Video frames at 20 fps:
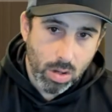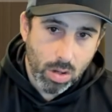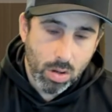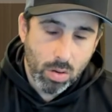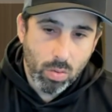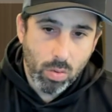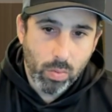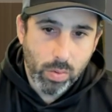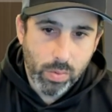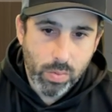
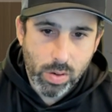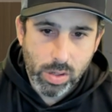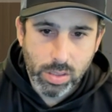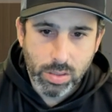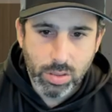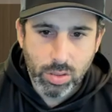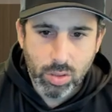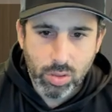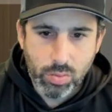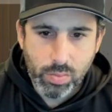what we want to
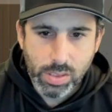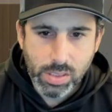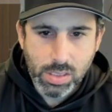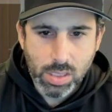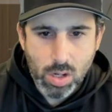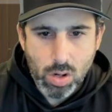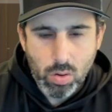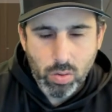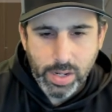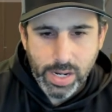do, but it's
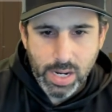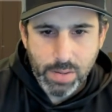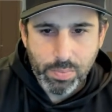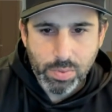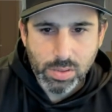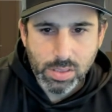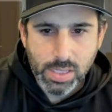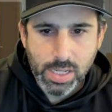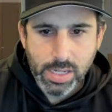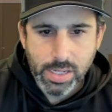okay
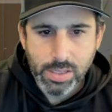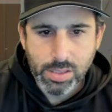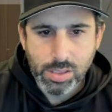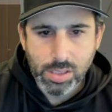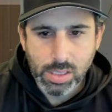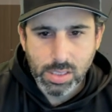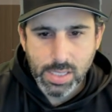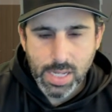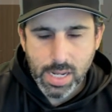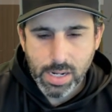percentage,
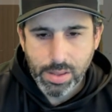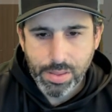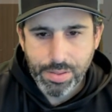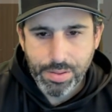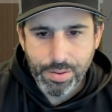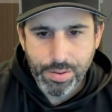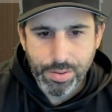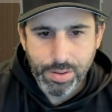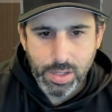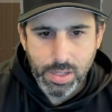6 out of
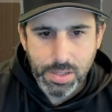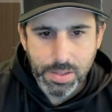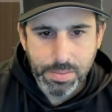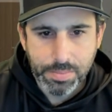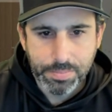30.